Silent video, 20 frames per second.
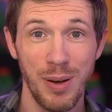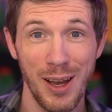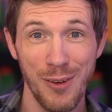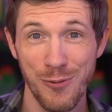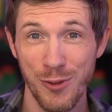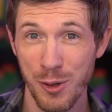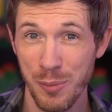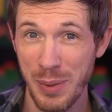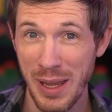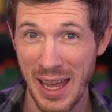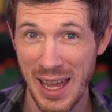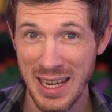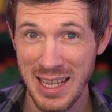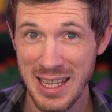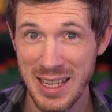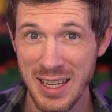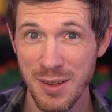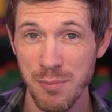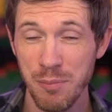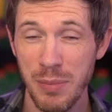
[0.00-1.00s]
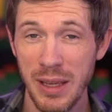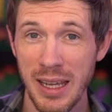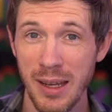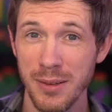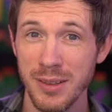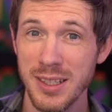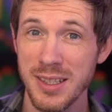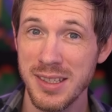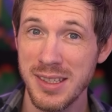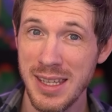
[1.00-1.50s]
but for Penny, being
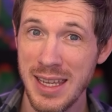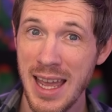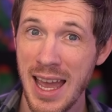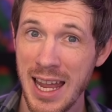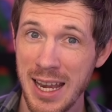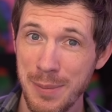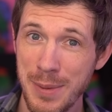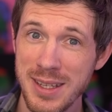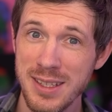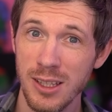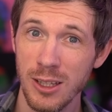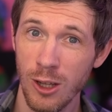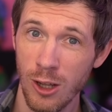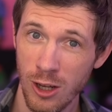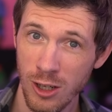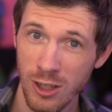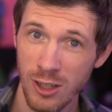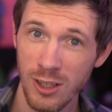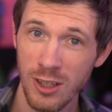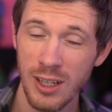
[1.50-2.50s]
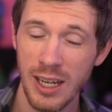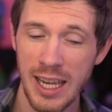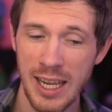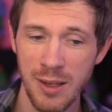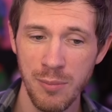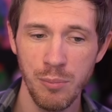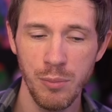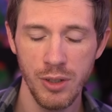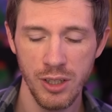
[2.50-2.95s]
able to see enemies longer in